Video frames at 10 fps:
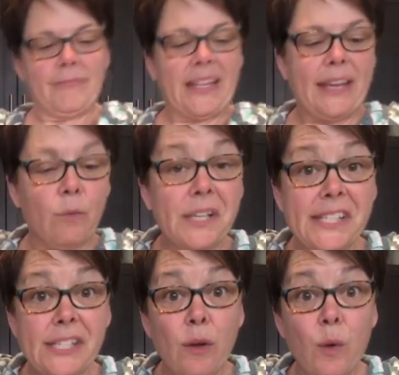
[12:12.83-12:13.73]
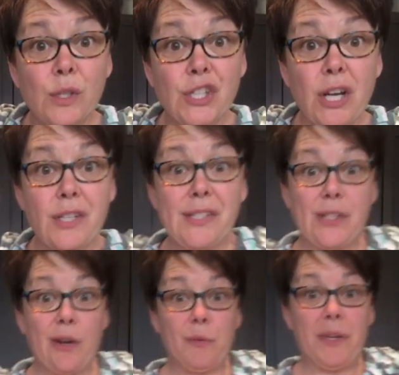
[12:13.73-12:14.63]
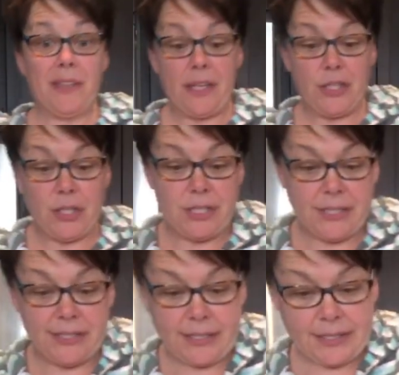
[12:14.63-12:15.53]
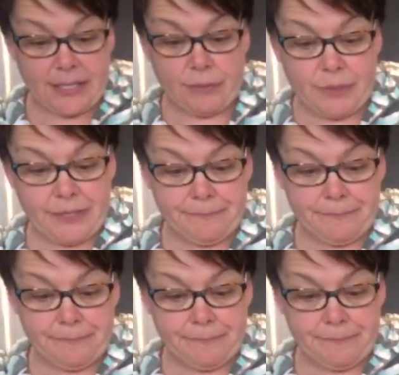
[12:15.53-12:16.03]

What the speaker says: It wasn't a whole jar to start with. I shouldn't have said it that way.